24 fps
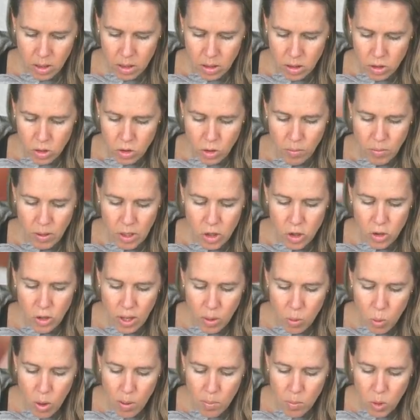So I'm gonna do that
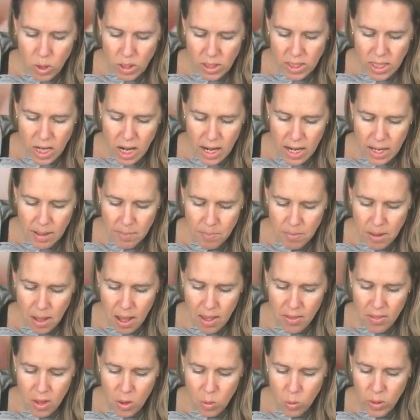one more time, and
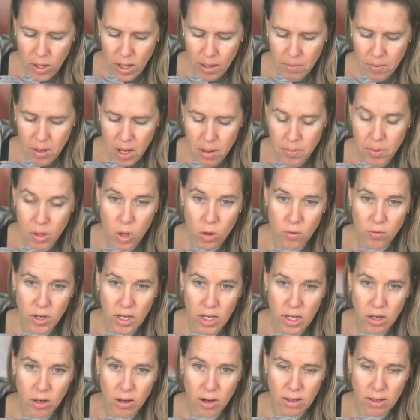then when I'm coming over here,